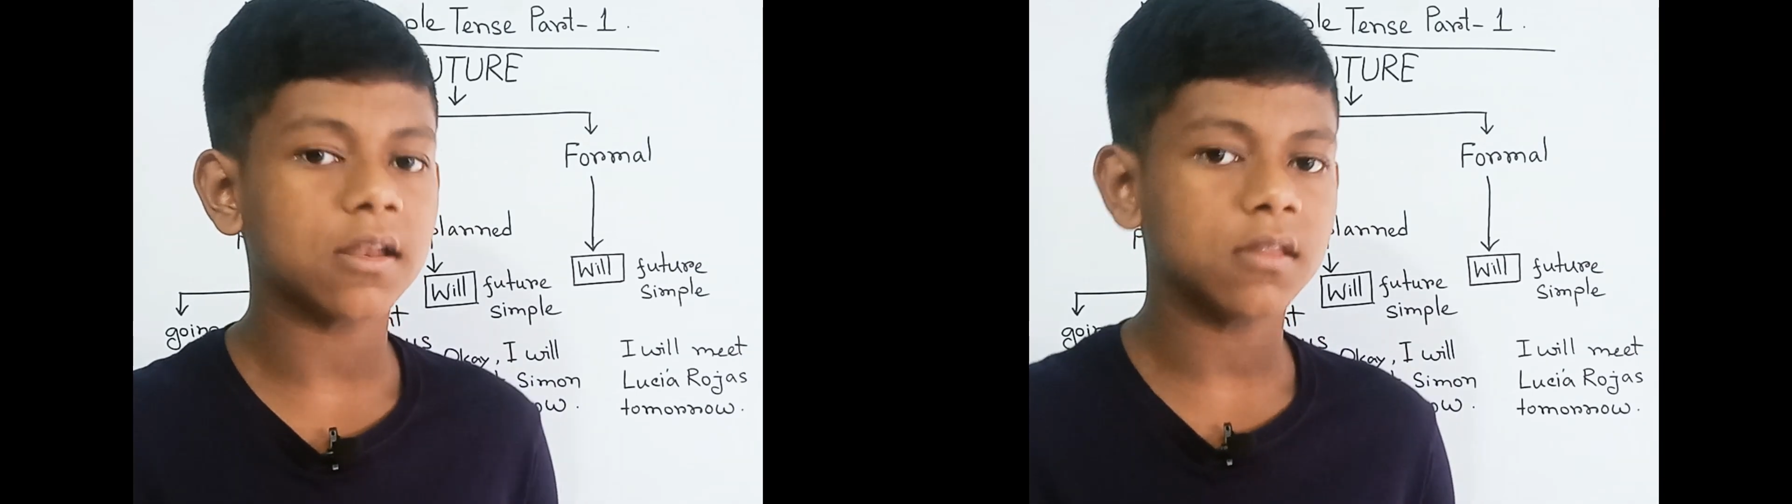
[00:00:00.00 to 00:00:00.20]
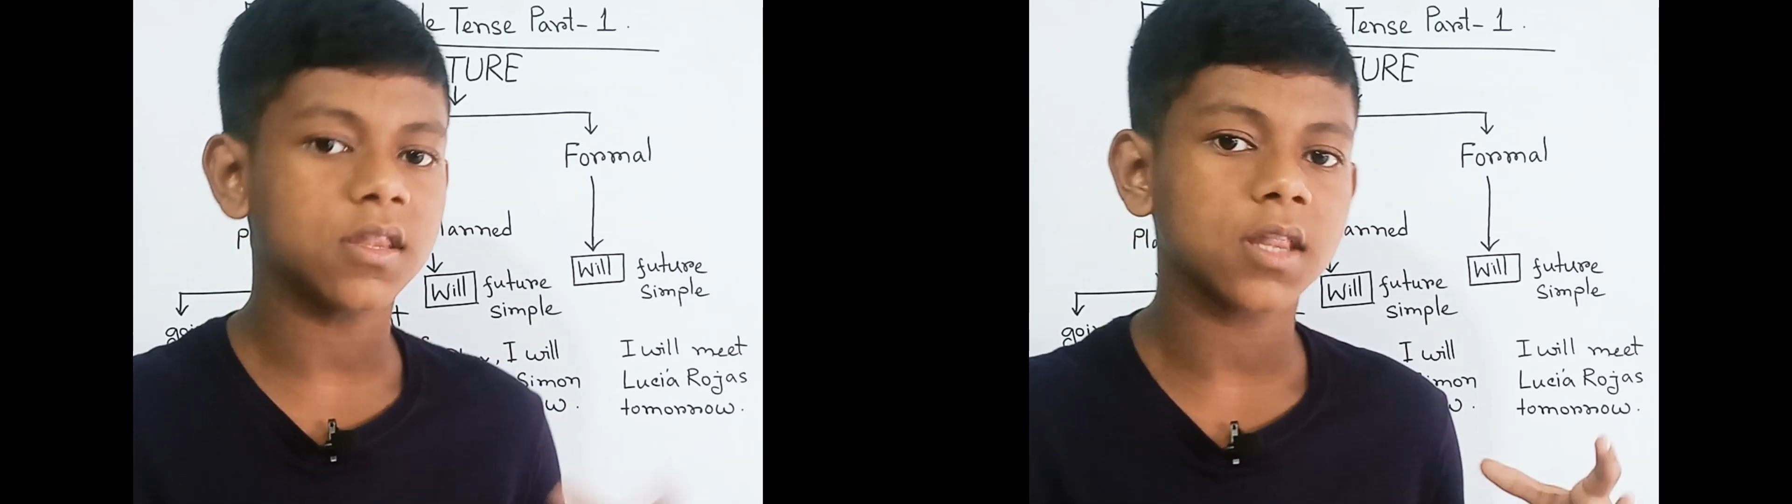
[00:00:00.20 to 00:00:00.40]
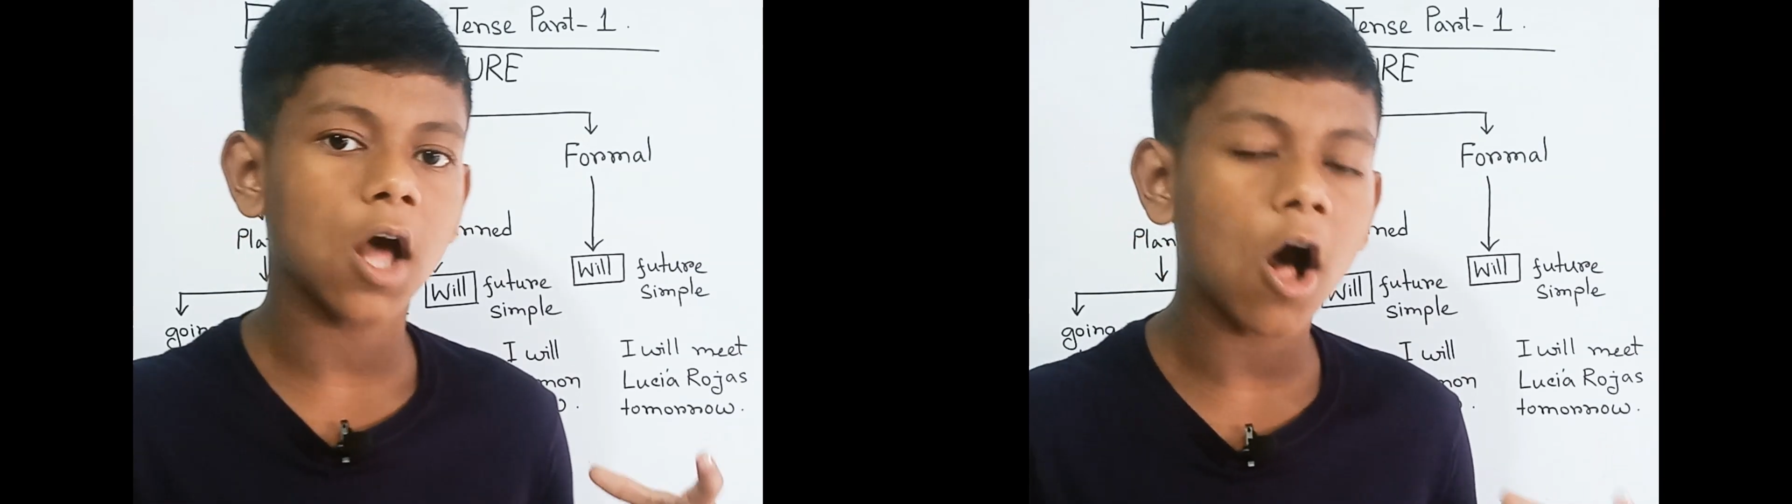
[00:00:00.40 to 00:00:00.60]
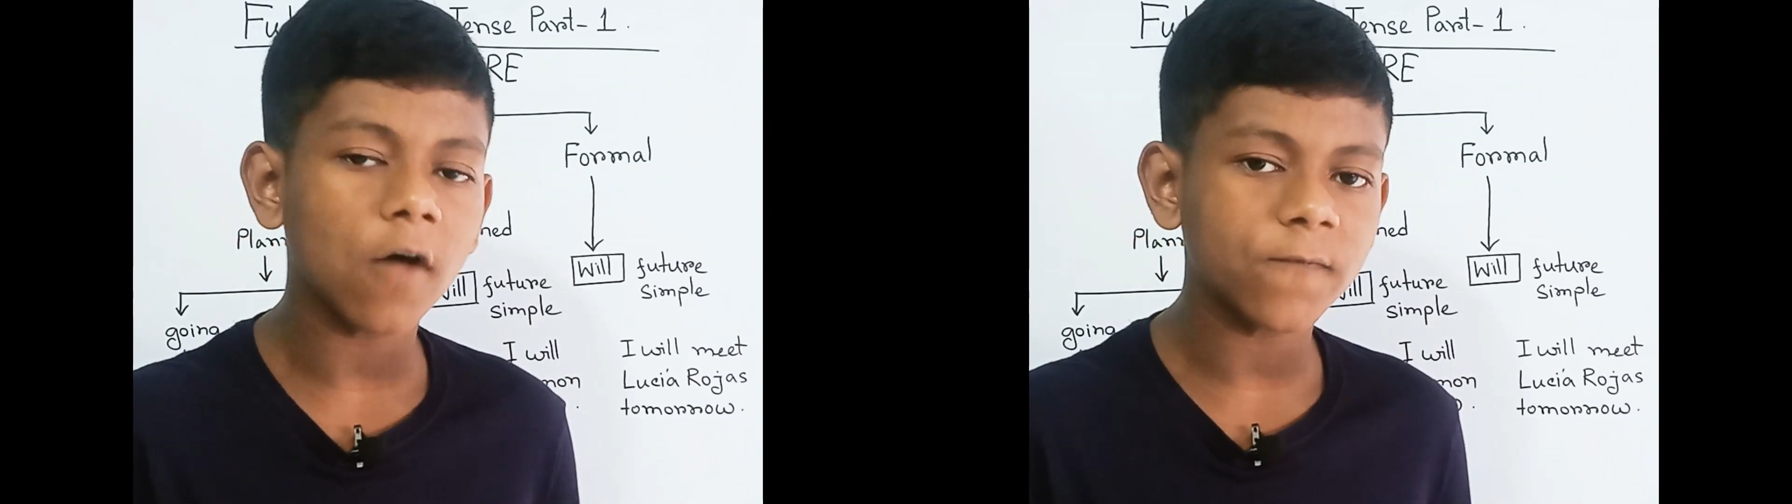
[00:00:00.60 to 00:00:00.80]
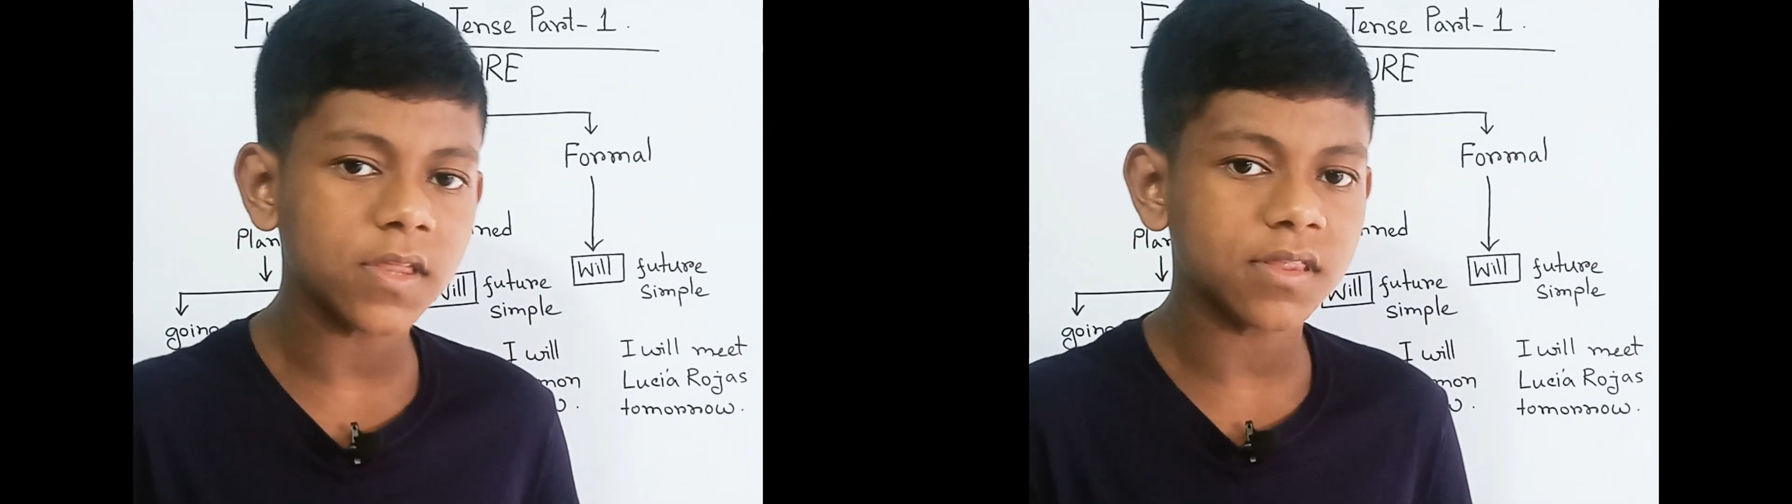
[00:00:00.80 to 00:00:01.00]
is in the
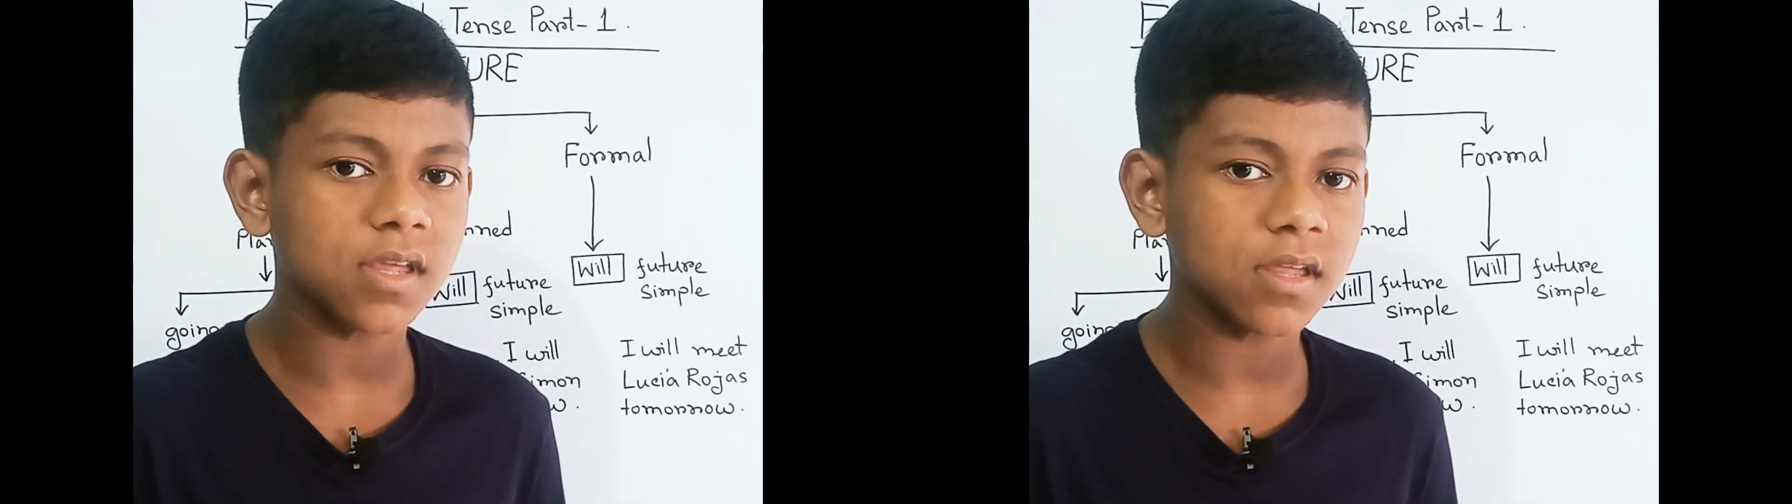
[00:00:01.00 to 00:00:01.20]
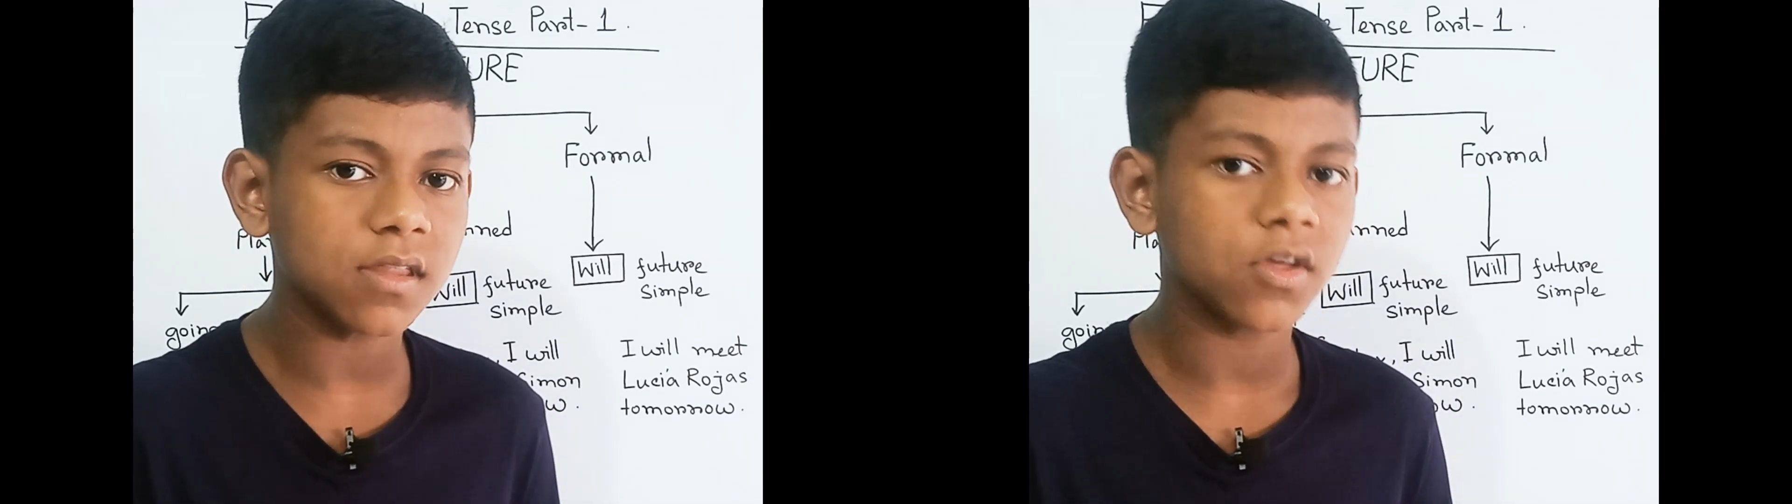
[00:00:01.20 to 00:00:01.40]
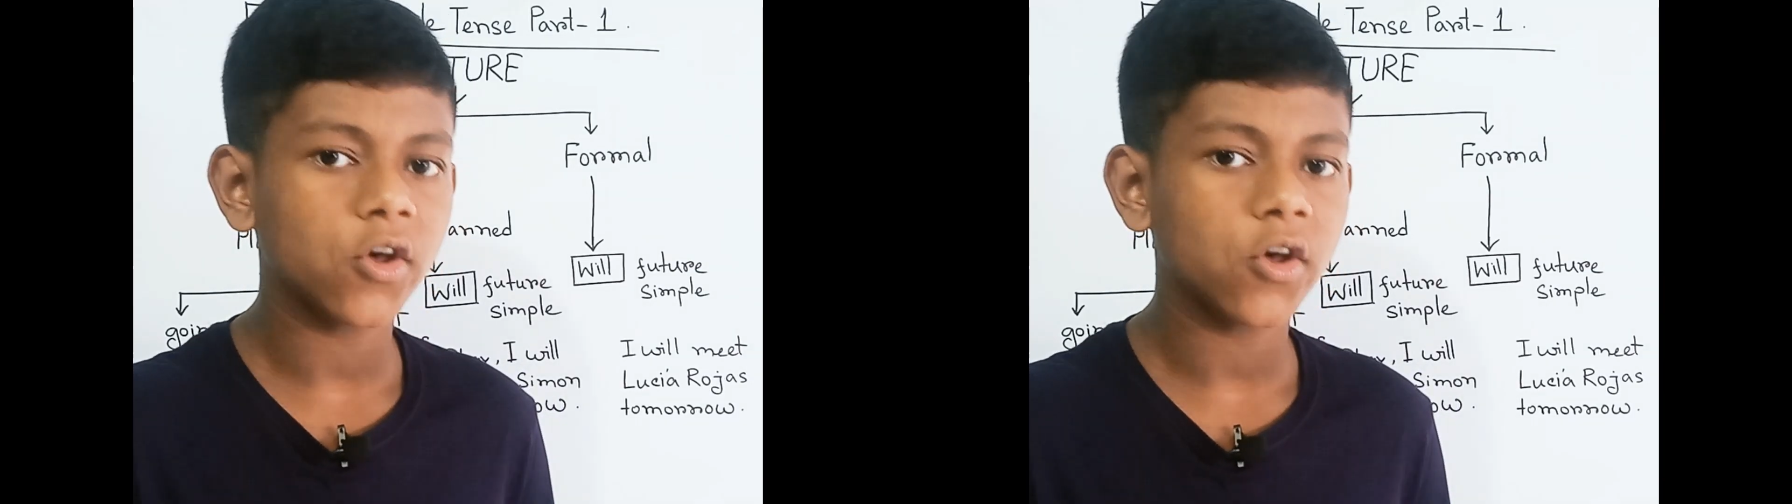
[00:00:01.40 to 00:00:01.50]
offices,